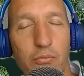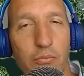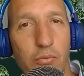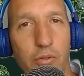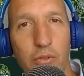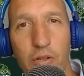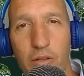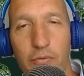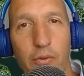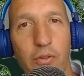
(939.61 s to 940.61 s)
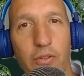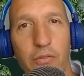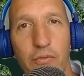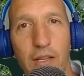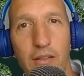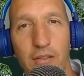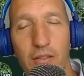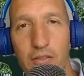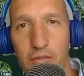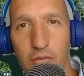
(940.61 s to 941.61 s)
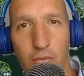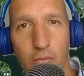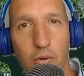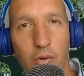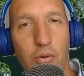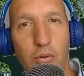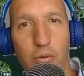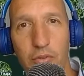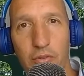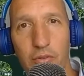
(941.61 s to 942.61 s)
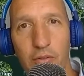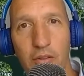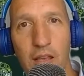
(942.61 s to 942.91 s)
real adverse events, such as the wars and,